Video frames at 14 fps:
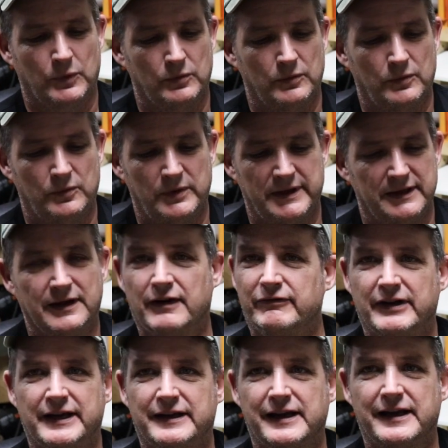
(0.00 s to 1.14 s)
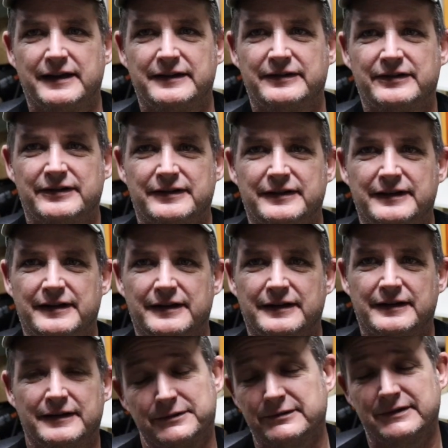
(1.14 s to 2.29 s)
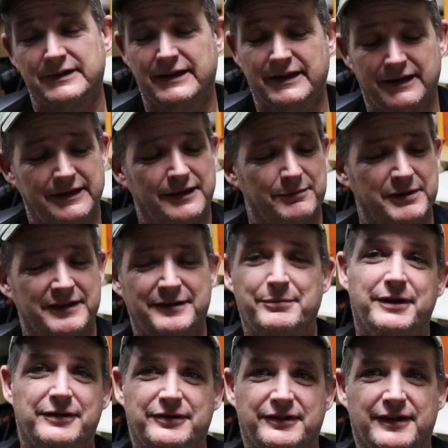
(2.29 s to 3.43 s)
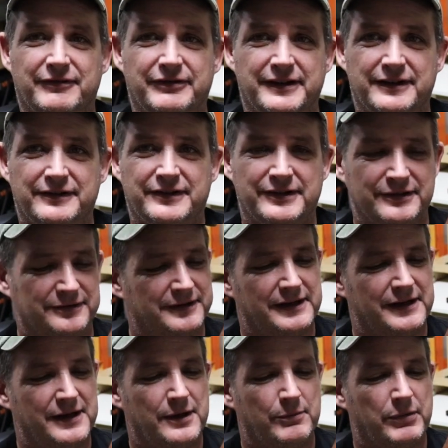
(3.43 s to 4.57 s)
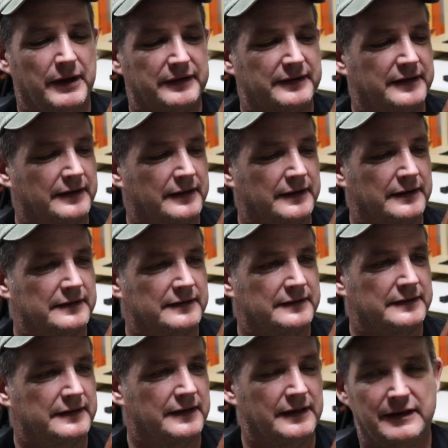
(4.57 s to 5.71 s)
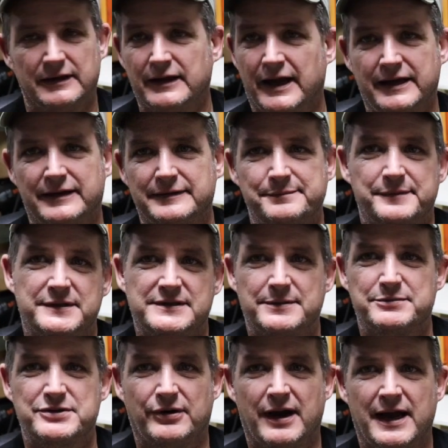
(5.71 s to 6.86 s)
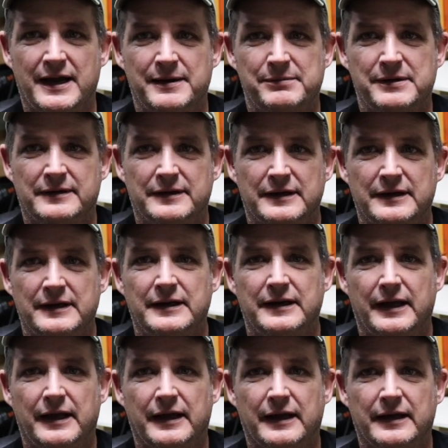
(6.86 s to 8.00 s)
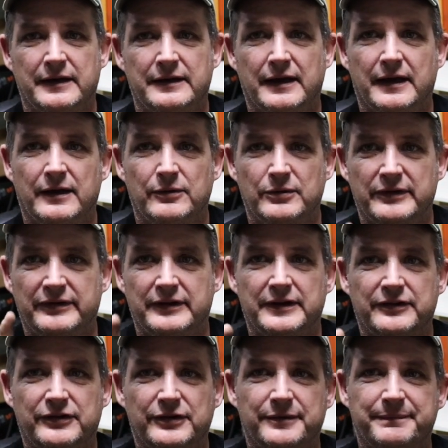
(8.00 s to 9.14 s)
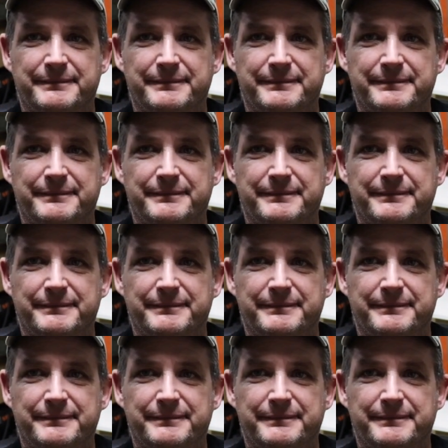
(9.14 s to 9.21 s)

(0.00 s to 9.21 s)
We love AKs, yeah, and there'll be some other stuff in there too. But like, subscribe, and we'll see you soon.